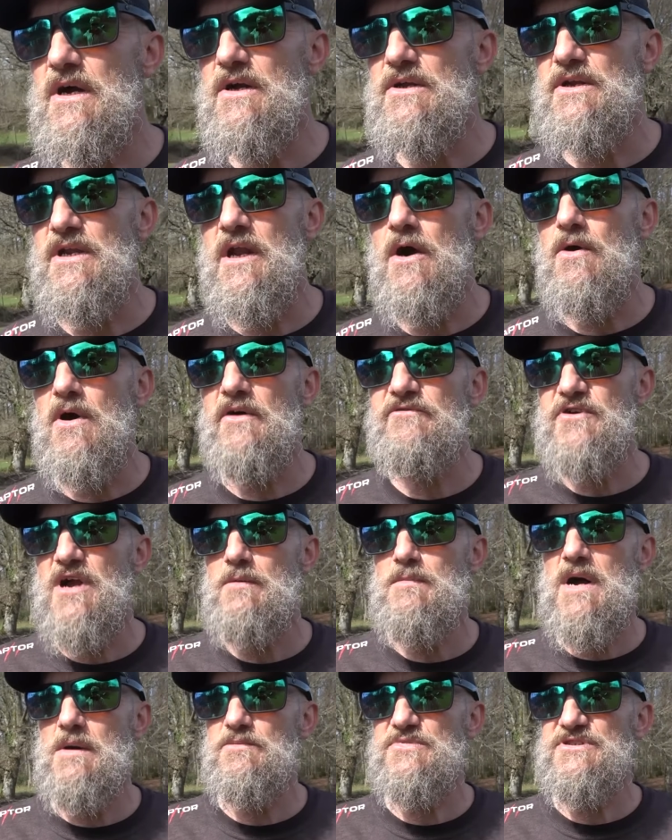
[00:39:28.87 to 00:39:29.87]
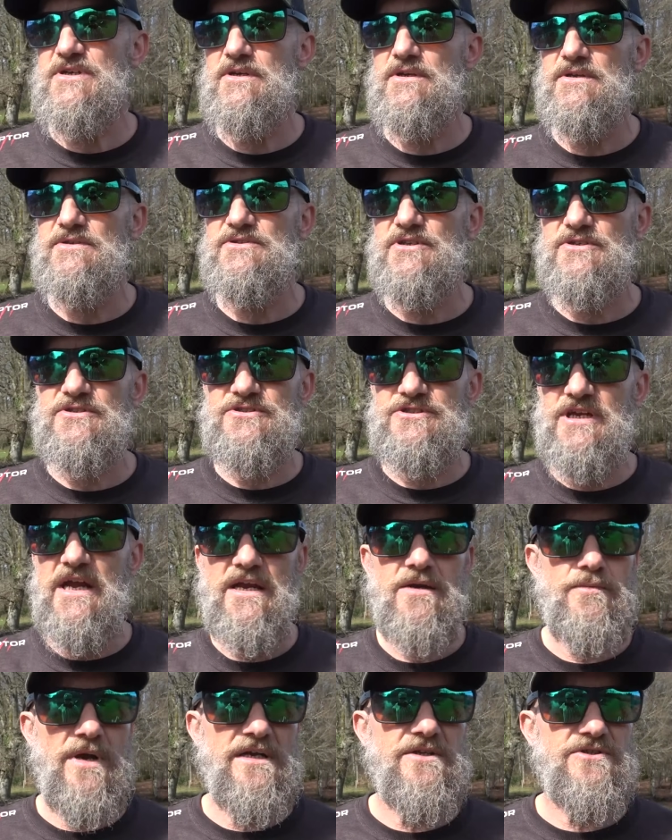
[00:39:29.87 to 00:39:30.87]
you know, I've come up to just
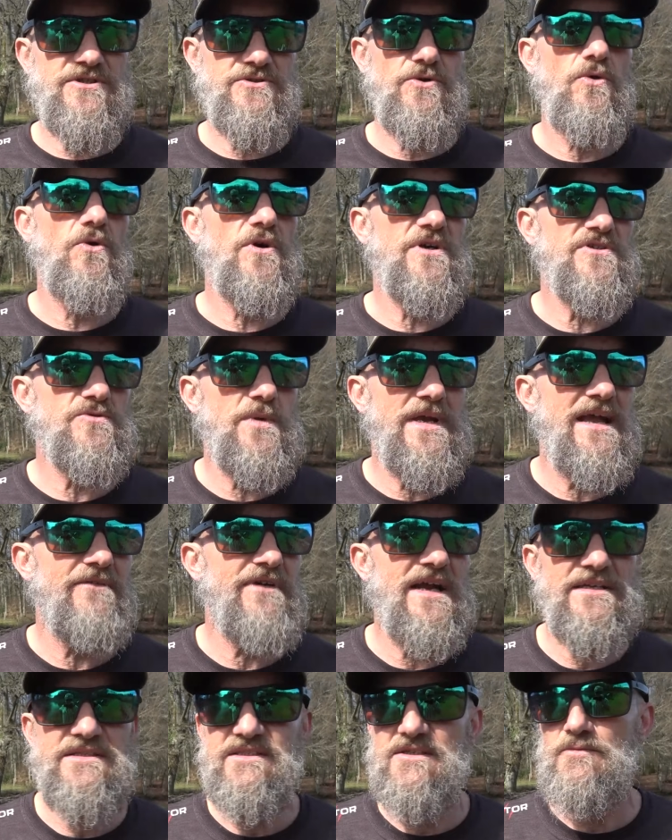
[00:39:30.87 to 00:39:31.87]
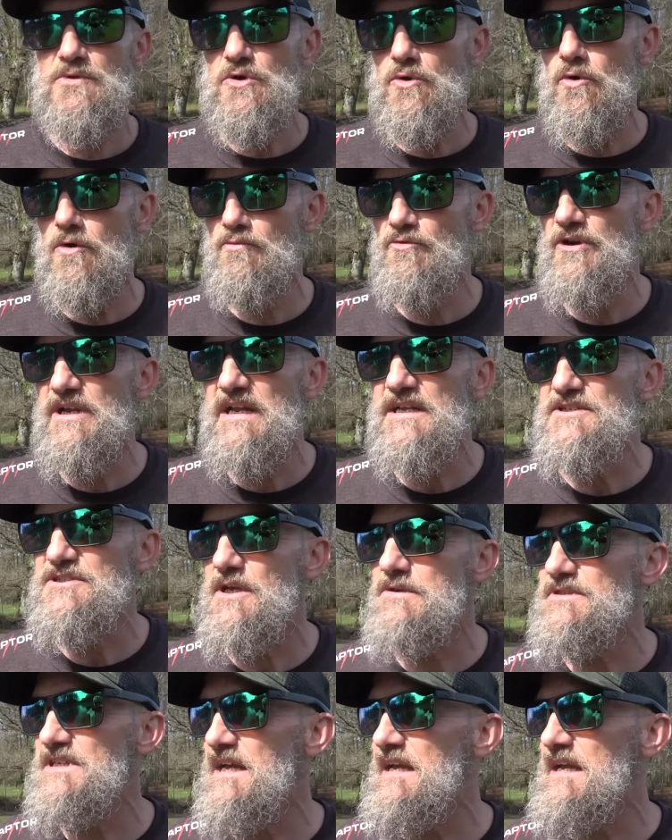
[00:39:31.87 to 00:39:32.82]
check, make sure, because we have had some cormorant issues,